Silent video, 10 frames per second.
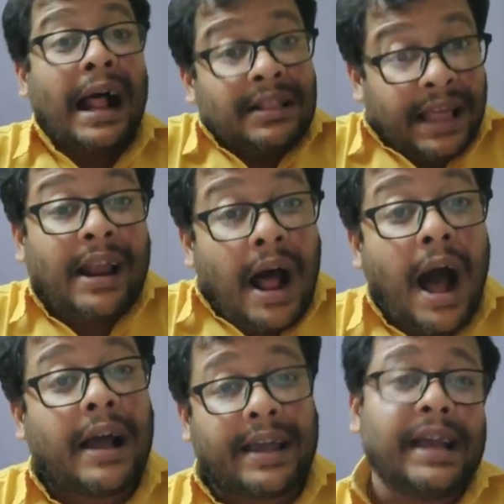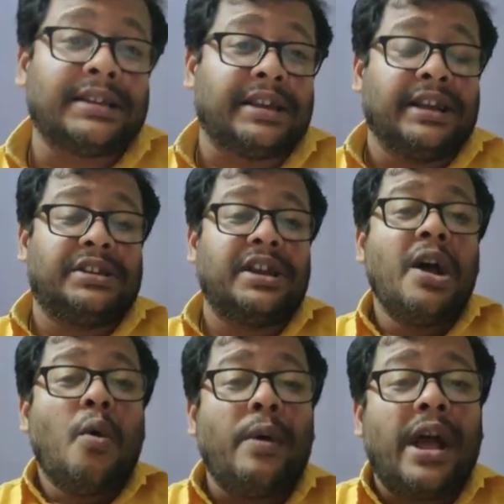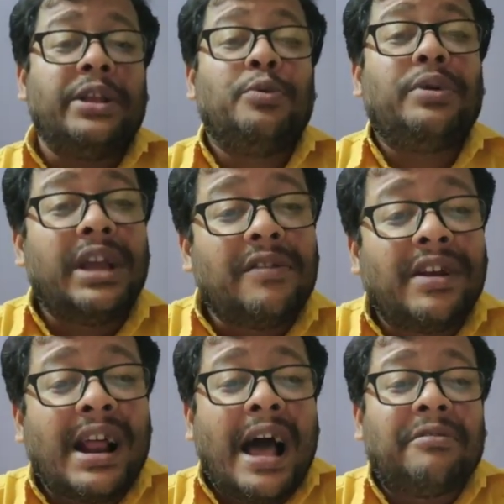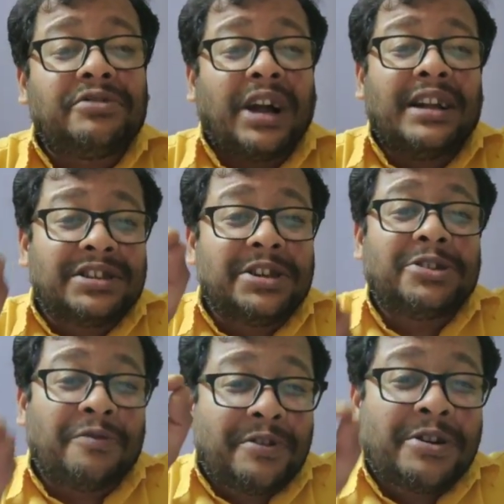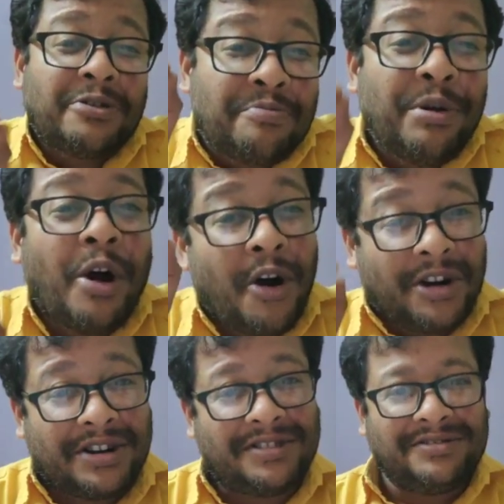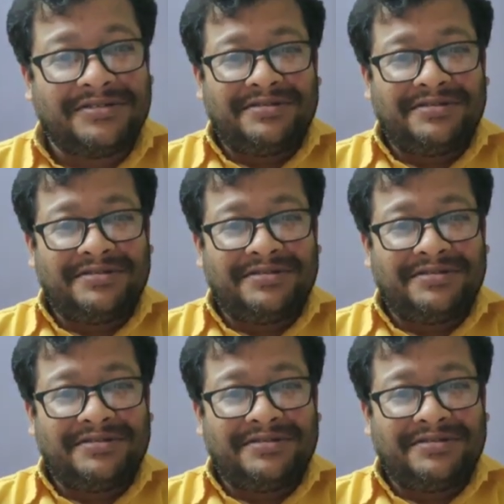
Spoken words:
And there are cases where you even have chances of a roadblock.